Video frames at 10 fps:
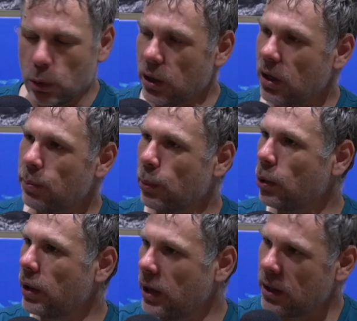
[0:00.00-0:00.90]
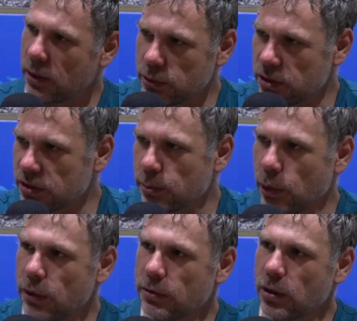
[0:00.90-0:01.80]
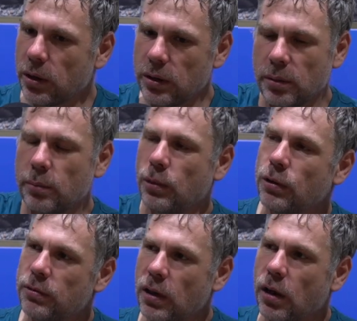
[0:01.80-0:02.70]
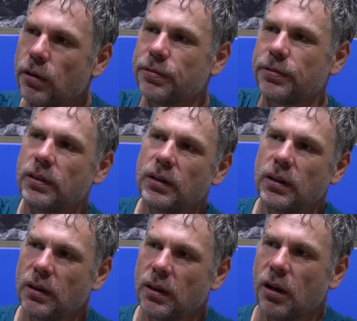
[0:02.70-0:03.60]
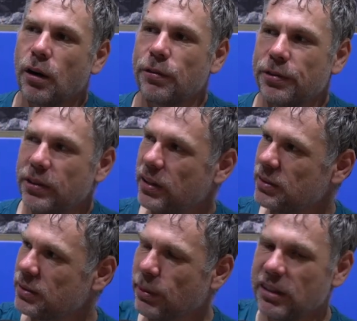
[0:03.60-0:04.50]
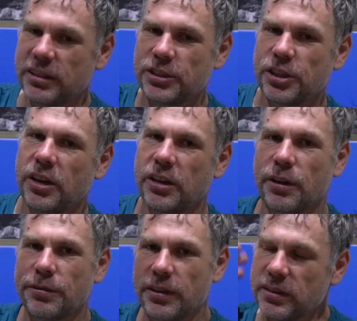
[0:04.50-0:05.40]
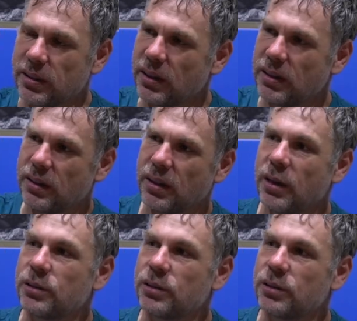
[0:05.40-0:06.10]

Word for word: what it brought in, it just moved on and moved it off, right, off on its merry journey off into the Indian